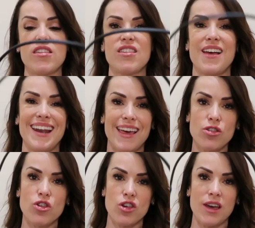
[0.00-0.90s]

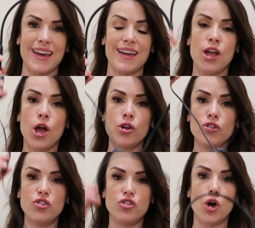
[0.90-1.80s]
Silentia
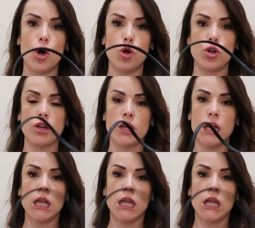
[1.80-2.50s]
Dawn.